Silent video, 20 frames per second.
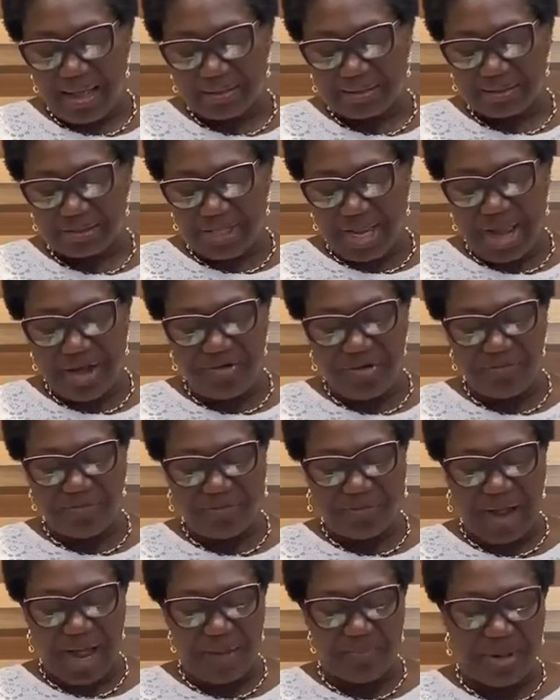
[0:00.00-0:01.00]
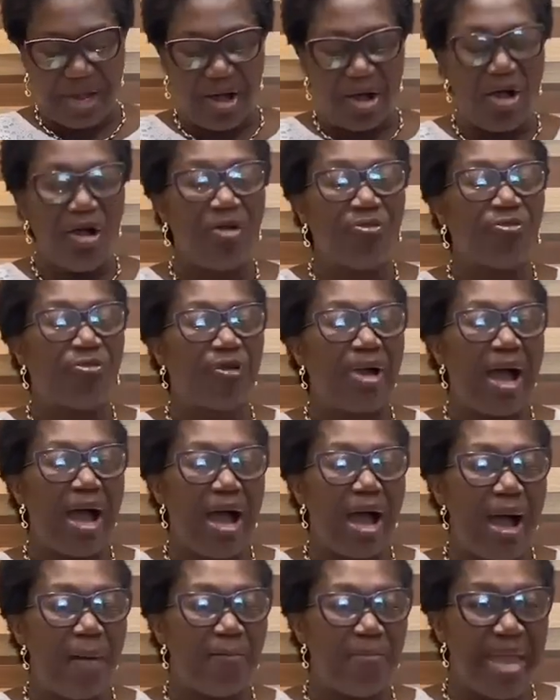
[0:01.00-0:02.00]
dairy farmer of
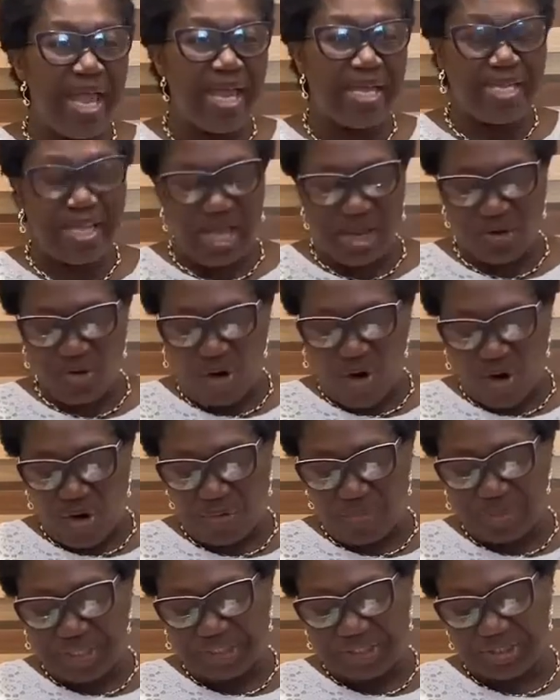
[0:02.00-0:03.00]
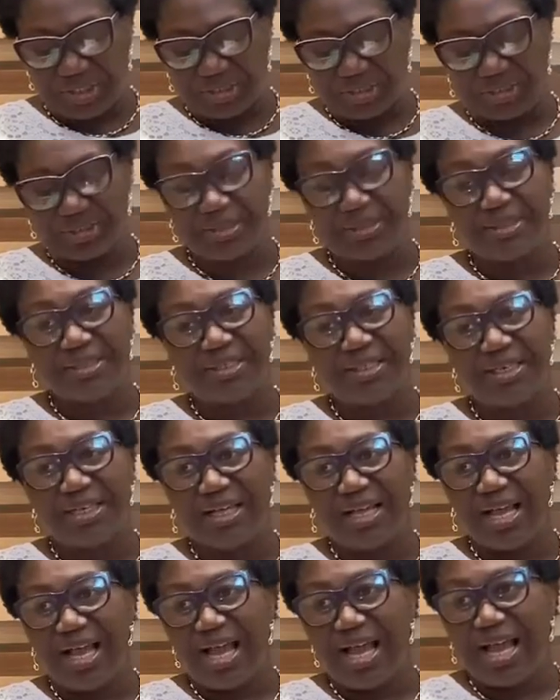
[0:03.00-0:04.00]
Armenian origin,
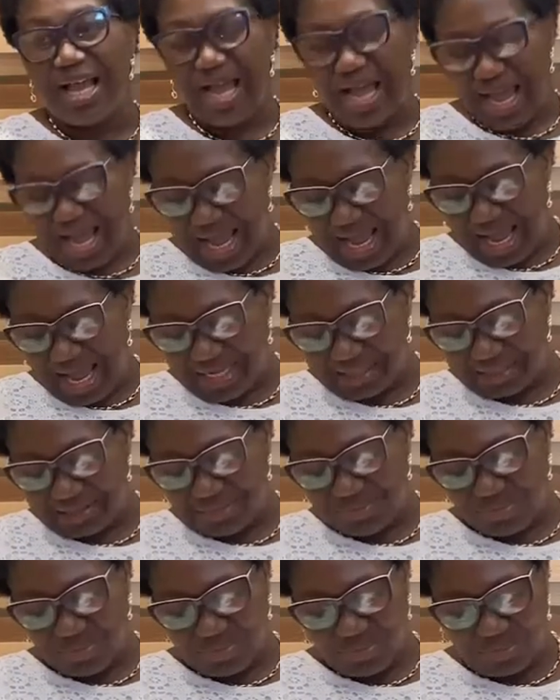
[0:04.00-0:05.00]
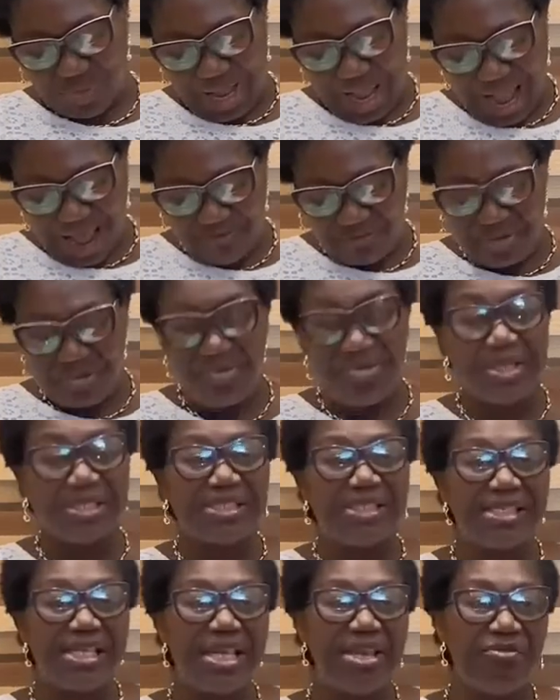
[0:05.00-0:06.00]
and having
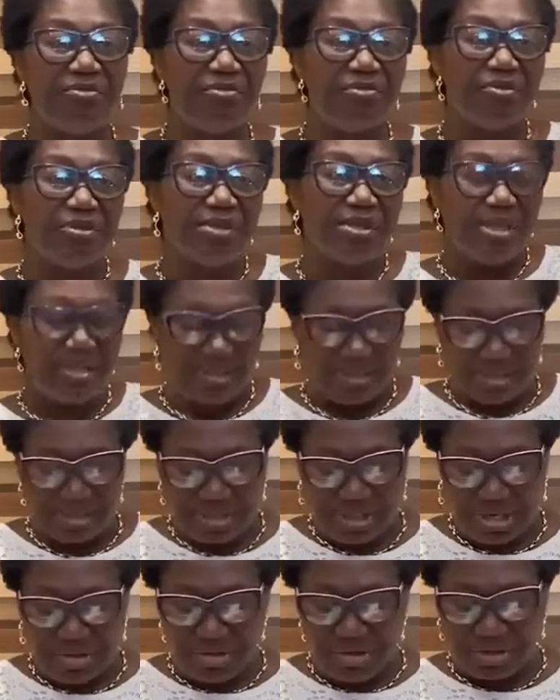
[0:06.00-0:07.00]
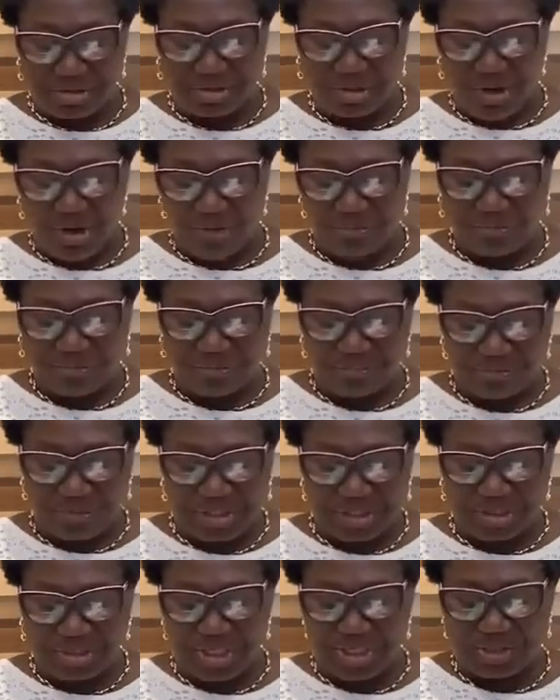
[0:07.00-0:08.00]
received series of
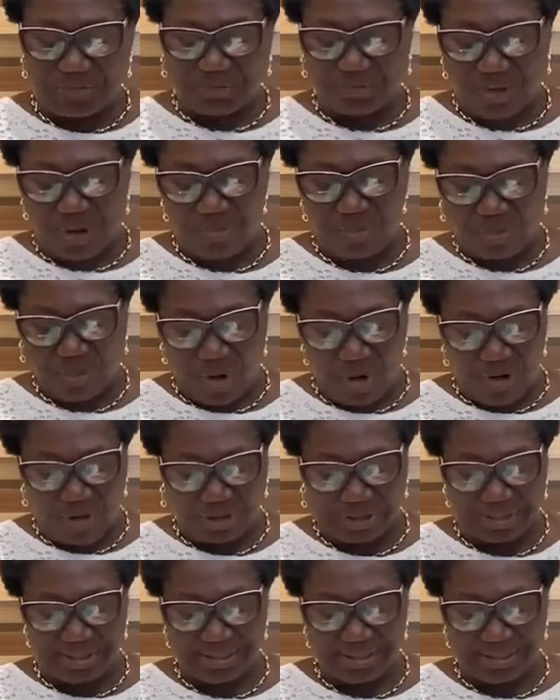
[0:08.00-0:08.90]
visions from God,